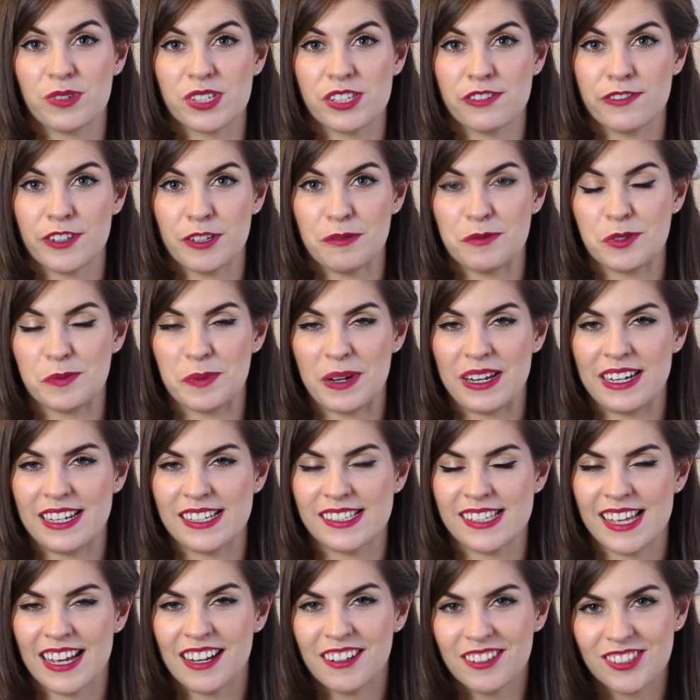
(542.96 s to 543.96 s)
was filmed by
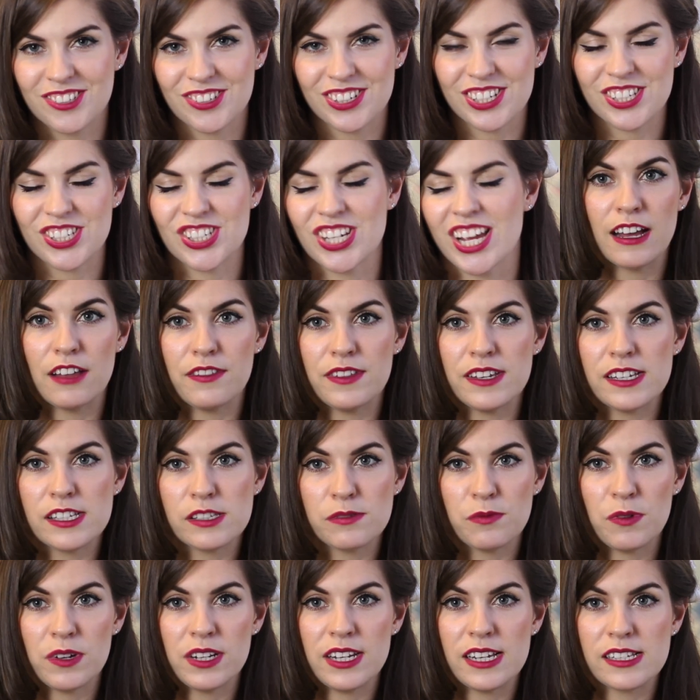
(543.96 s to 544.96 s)
Lisa Eldridge. Now
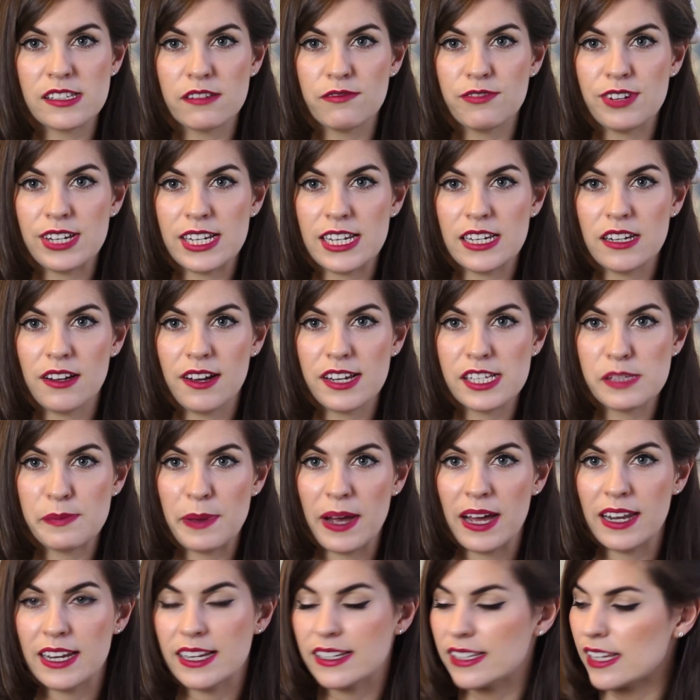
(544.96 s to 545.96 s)
this one is a really nice
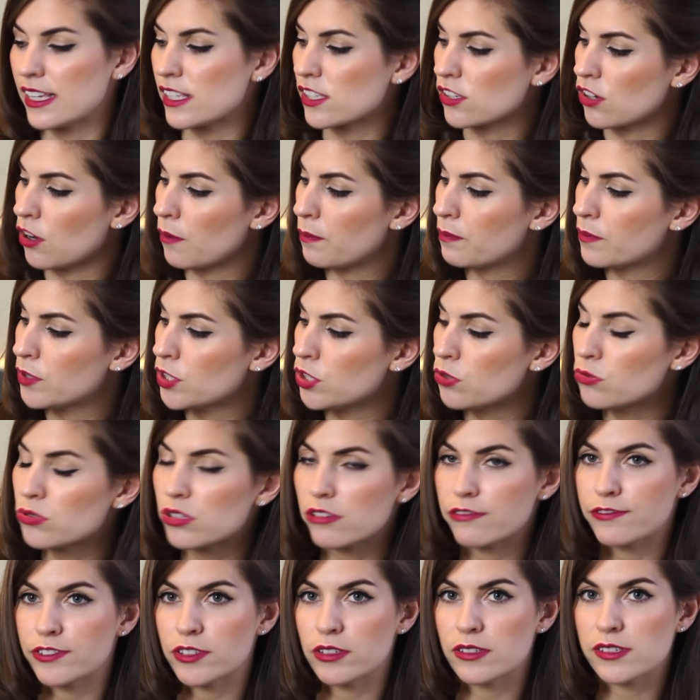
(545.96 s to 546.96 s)
palette. It's got
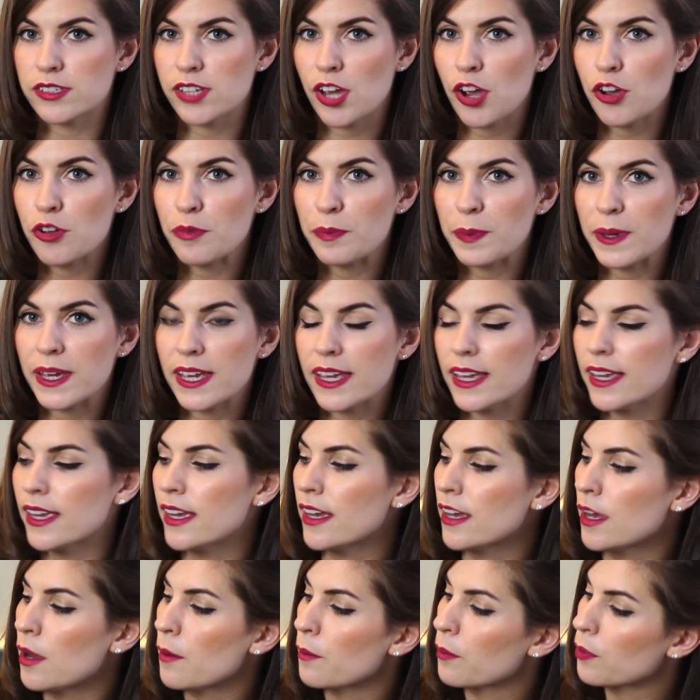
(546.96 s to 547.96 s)
beautiful taupey,
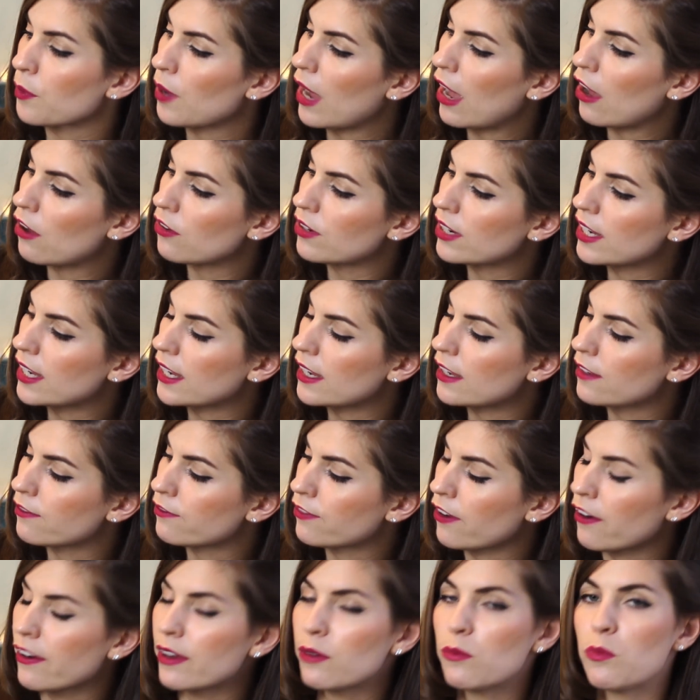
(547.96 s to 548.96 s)
browny,
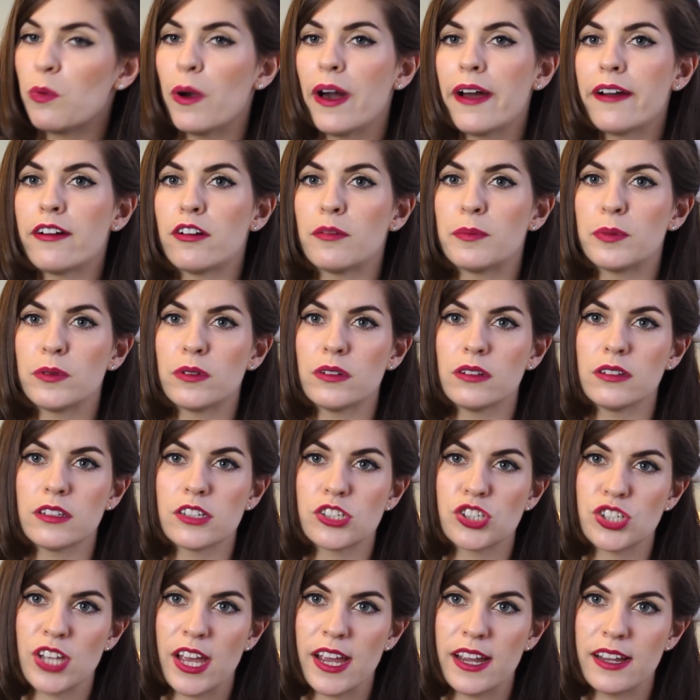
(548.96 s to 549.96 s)
very wearable
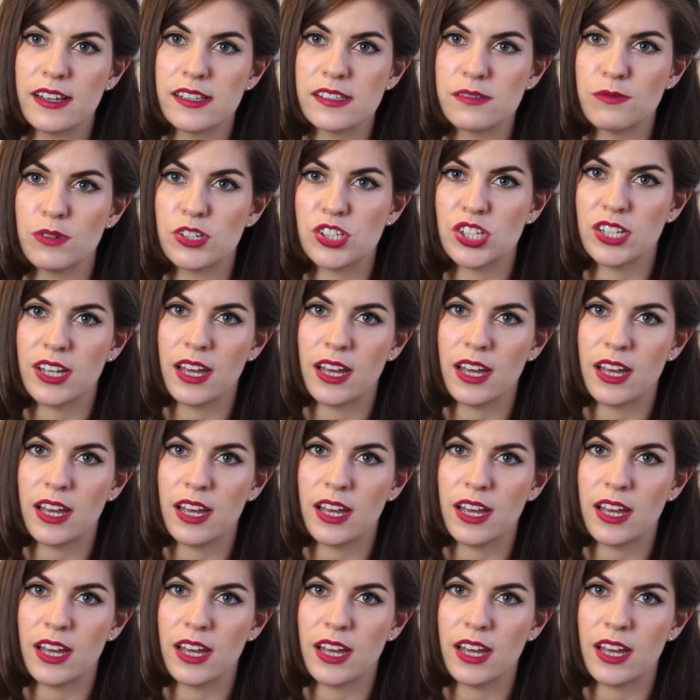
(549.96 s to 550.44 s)
shades, which